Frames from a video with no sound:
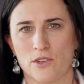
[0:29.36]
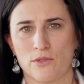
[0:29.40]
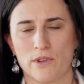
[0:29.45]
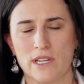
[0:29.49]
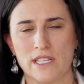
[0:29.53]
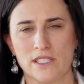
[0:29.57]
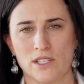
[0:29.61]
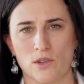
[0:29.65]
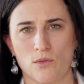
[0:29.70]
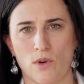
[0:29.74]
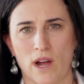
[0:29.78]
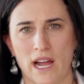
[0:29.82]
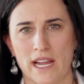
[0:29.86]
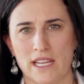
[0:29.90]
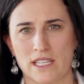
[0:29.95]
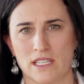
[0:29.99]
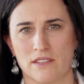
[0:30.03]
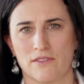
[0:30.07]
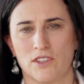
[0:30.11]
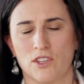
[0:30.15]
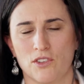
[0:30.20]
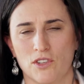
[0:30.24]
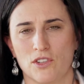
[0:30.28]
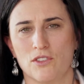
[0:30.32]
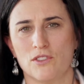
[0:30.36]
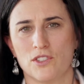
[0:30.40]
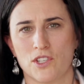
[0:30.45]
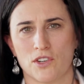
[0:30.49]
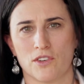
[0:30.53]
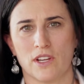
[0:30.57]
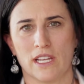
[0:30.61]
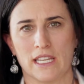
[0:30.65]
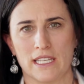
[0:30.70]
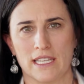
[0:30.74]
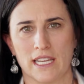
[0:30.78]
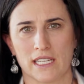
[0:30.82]
the reason why is if you use your
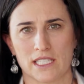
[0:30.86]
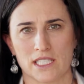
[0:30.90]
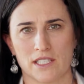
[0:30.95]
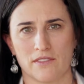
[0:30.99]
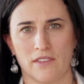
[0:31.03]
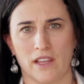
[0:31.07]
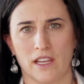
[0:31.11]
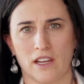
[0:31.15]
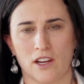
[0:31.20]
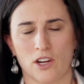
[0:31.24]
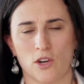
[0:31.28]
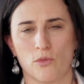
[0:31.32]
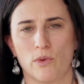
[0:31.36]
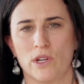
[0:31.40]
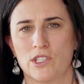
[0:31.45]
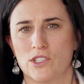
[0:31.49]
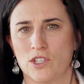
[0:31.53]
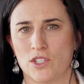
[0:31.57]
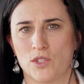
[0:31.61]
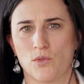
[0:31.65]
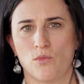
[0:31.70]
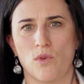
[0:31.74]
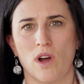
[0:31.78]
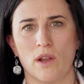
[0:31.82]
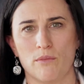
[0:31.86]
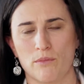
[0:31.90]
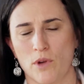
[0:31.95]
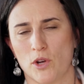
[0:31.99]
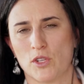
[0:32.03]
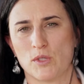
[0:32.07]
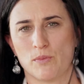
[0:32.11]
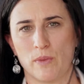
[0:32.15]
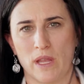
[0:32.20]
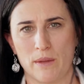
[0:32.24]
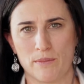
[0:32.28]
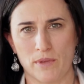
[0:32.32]
index finger, which is what
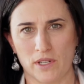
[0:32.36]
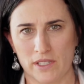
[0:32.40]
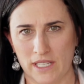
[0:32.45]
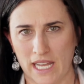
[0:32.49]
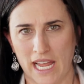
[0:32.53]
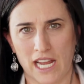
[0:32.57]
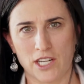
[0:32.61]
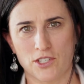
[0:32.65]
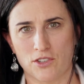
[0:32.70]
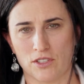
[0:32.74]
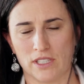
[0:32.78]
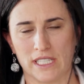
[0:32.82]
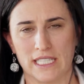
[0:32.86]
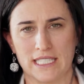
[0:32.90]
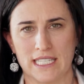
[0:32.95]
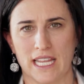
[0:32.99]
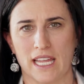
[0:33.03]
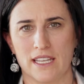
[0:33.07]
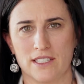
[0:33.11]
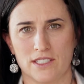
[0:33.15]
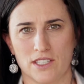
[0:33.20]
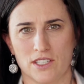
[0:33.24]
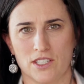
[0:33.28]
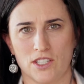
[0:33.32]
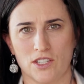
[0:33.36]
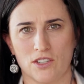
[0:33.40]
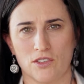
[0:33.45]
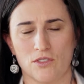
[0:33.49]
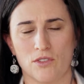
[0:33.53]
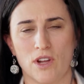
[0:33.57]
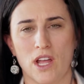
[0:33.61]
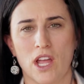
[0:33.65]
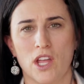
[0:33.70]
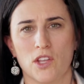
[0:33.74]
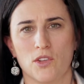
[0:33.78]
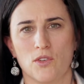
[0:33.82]
most people naturally tend to do,
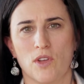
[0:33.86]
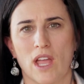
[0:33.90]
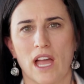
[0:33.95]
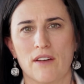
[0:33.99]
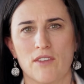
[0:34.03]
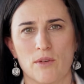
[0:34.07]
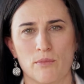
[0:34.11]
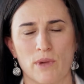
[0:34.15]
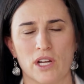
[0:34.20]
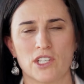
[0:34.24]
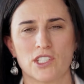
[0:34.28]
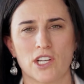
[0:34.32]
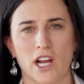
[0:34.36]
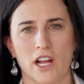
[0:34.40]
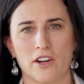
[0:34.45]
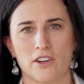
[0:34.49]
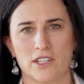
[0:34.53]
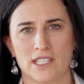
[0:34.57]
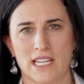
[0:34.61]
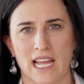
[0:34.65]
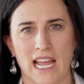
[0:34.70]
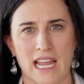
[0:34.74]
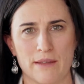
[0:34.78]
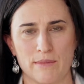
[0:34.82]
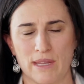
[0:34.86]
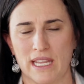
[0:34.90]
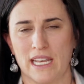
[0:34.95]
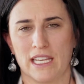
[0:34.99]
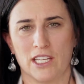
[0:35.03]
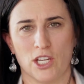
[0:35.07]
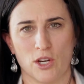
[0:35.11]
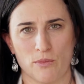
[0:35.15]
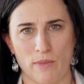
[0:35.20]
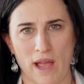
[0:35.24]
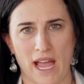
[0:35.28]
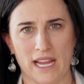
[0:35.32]
you have a much harder time getting
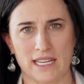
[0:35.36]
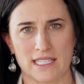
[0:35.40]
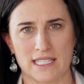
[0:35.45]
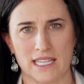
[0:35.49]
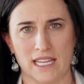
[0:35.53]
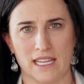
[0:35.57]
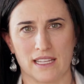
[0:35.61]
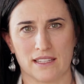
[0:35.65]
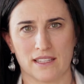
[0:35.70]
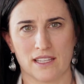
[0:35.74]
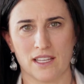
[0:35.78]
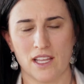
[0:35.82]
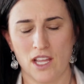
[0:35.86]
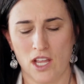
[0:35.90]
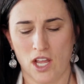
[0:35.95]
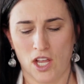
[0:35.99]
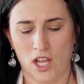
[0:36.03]
your back teeth.